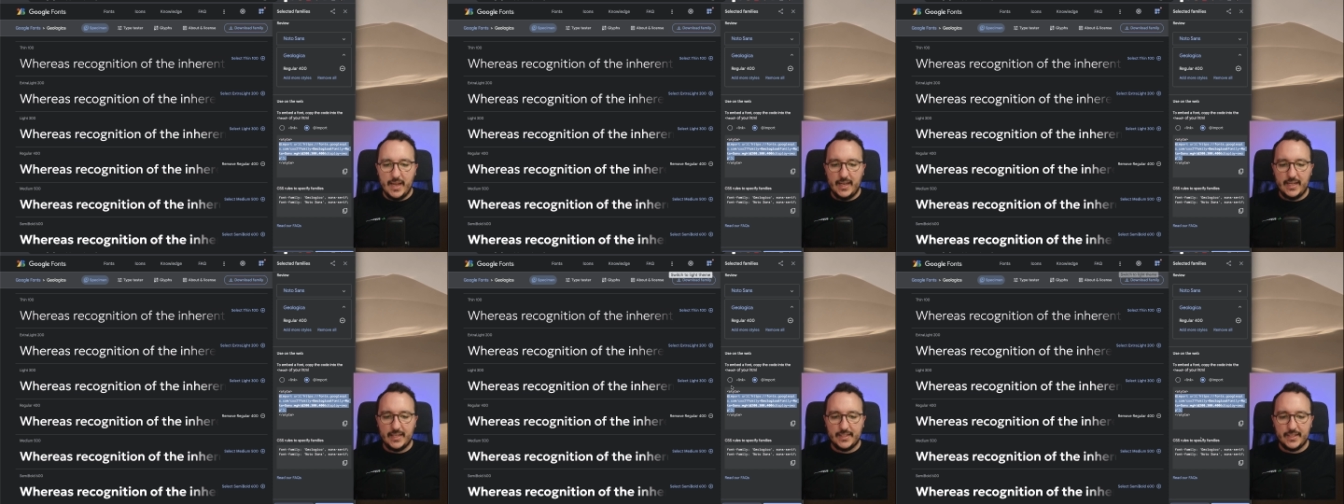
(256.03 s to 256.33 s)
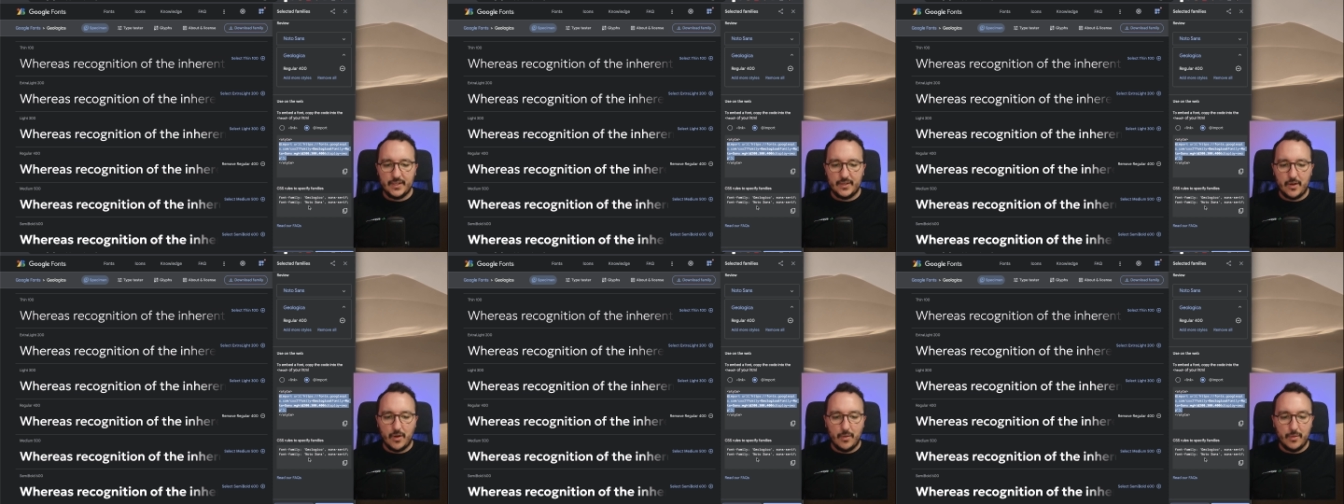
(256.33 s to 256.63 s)

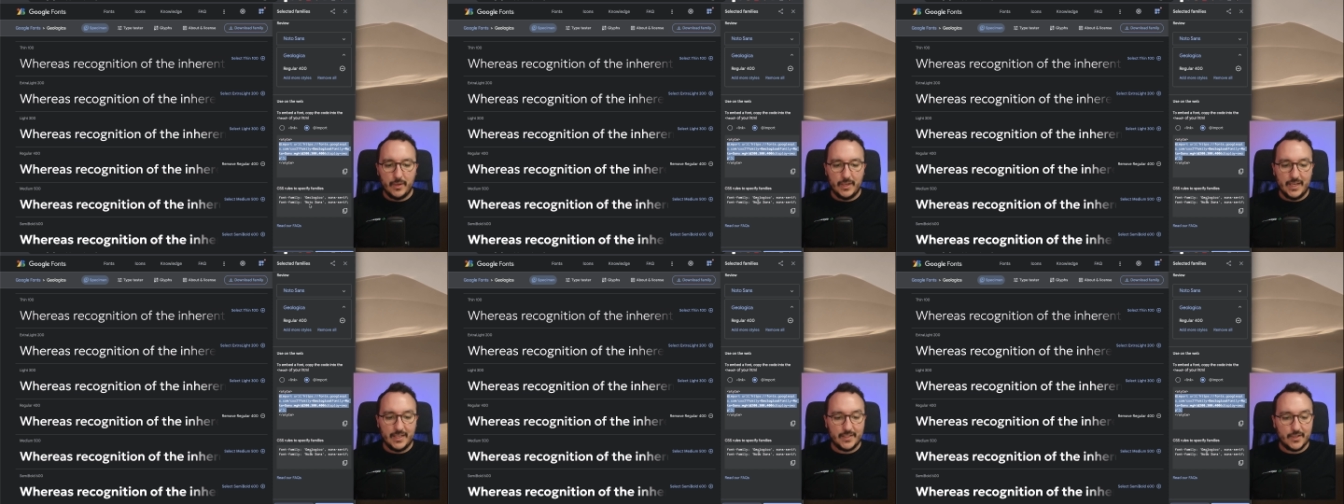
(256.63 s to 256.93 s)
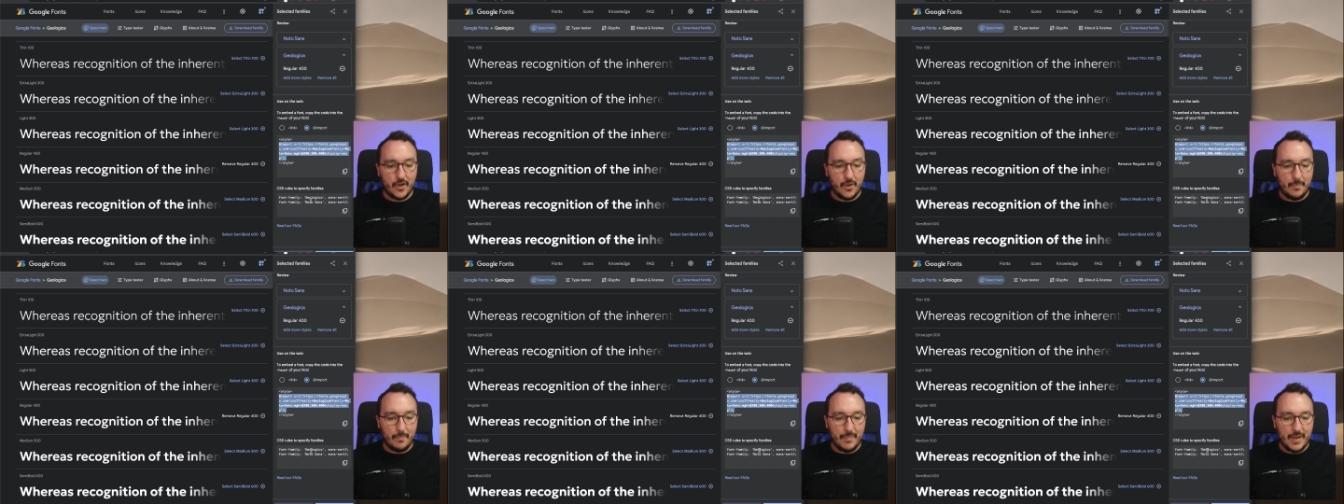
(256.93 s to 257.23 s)
let's, co let's
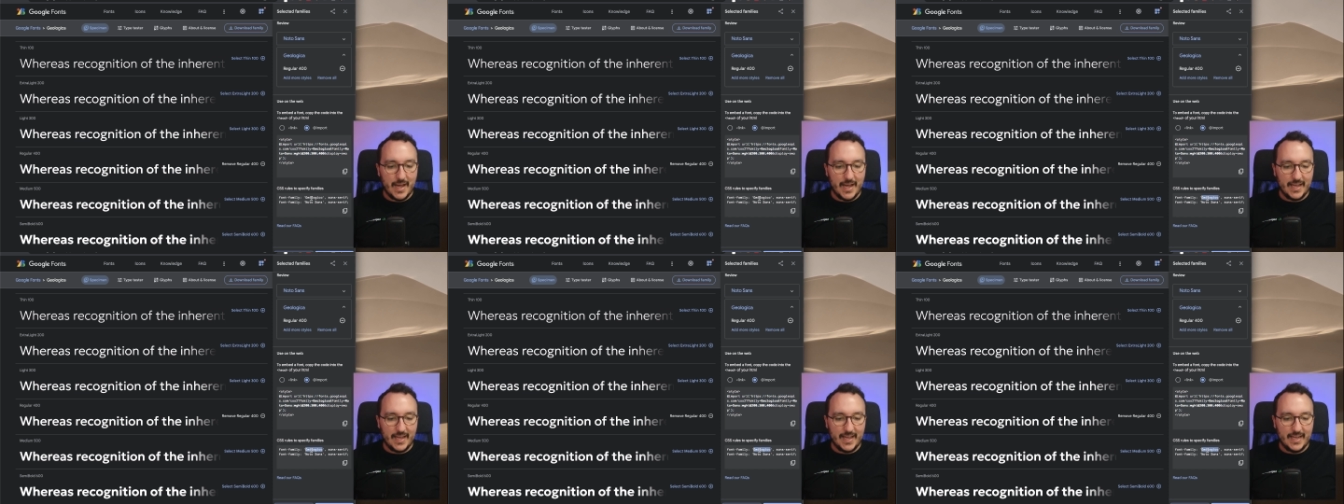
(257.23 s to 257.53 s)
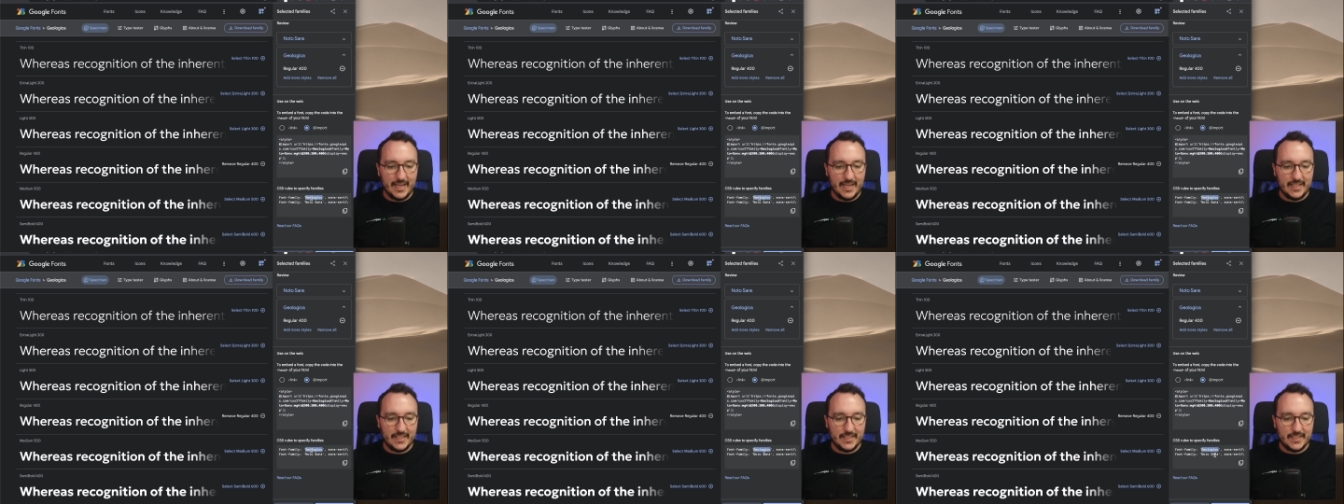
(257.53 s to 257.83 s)
come back
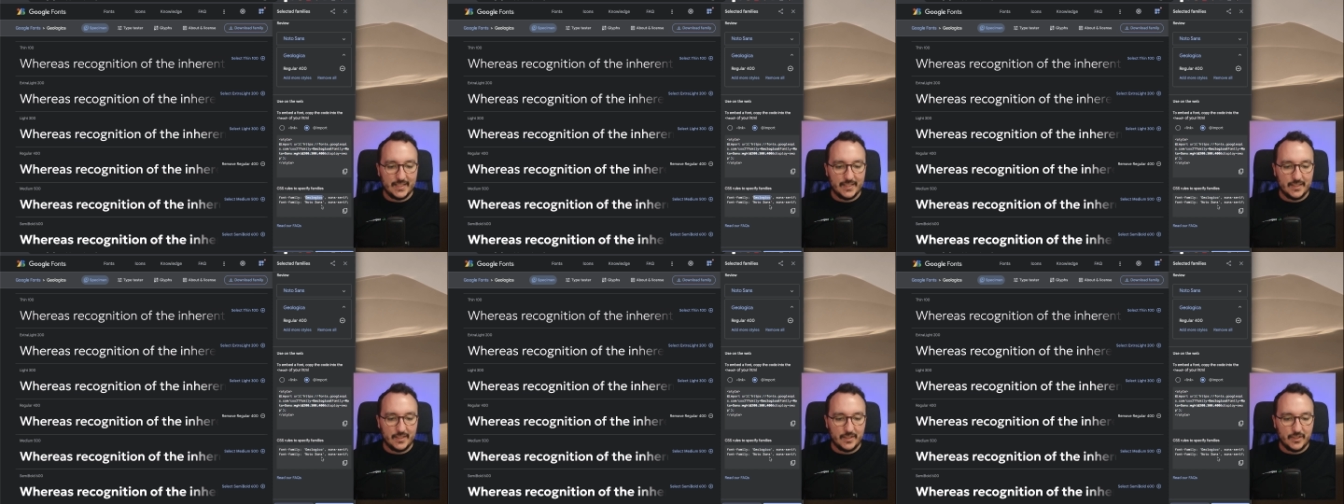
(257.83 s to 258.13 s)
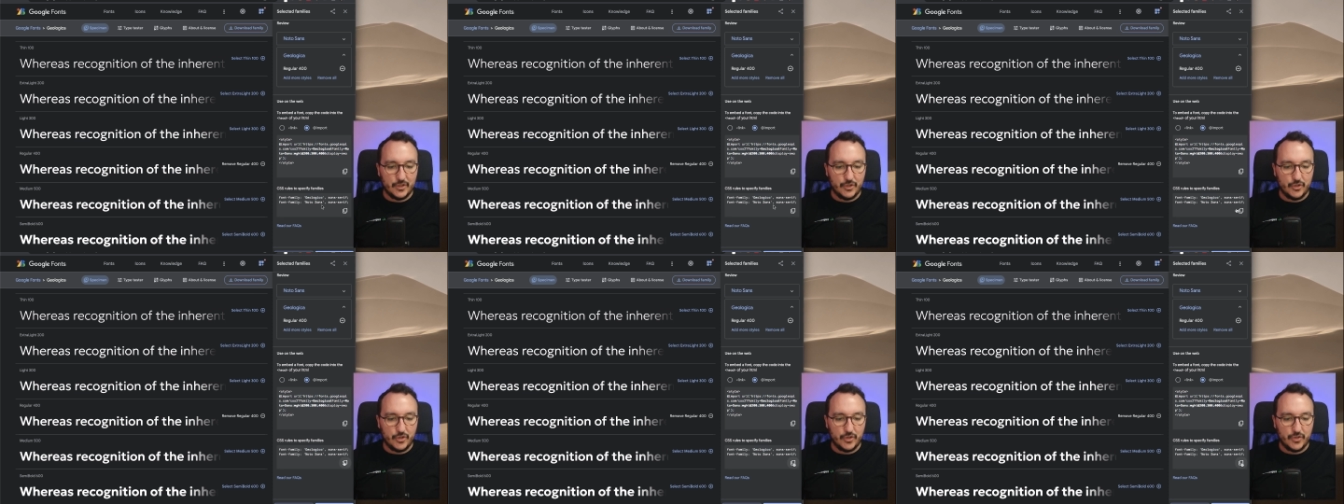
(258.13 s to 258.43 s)
and let's
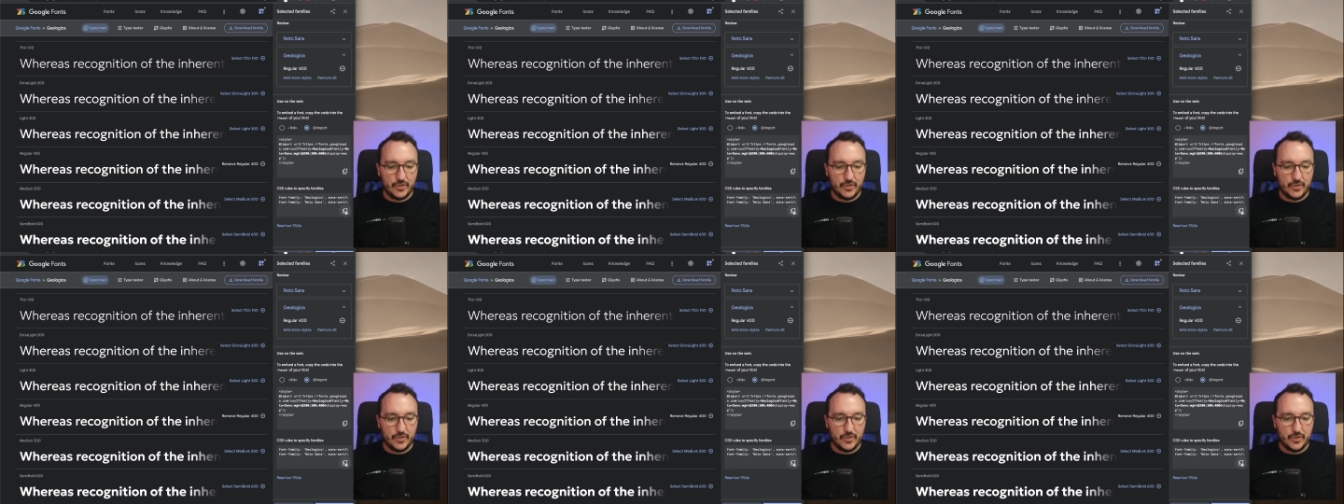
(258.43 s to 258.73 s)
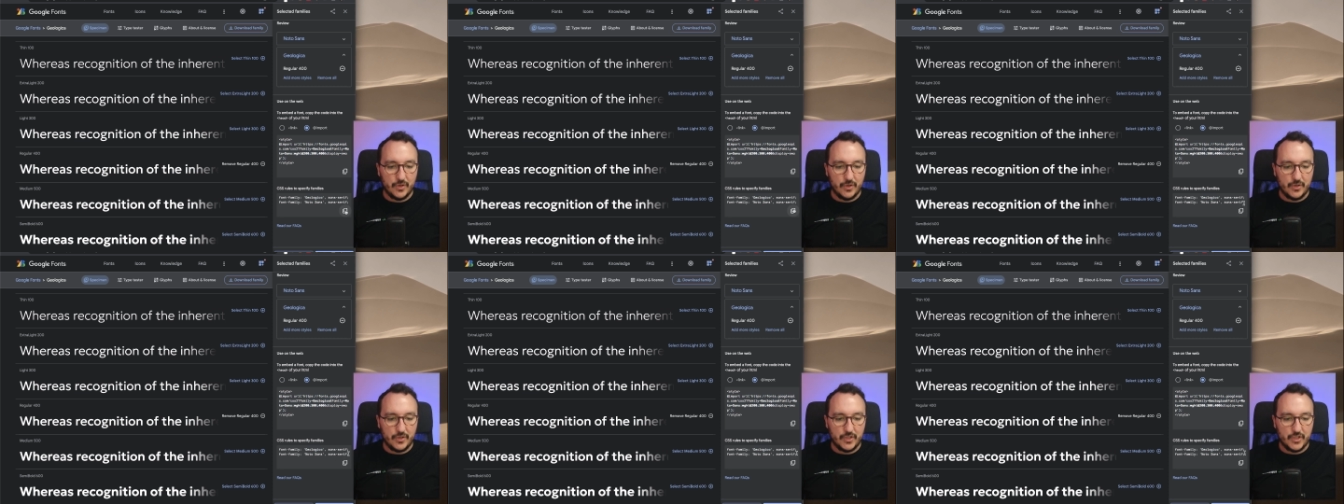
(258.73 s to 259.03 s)
just uh,